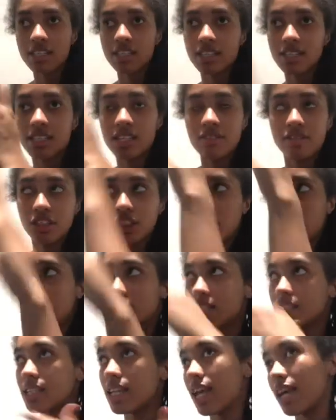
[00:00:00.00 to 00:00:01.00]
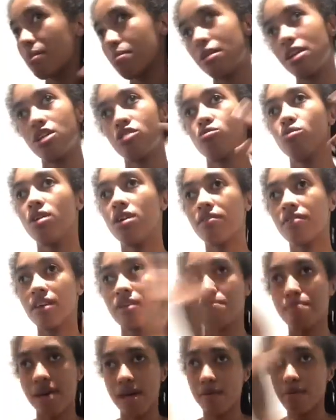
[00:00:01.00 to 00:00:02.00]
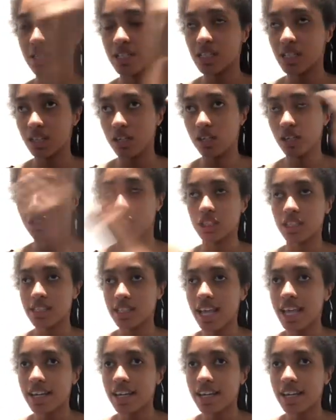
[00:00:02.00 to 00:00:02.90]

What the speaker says: can see what she looks like, because one of her babies look just like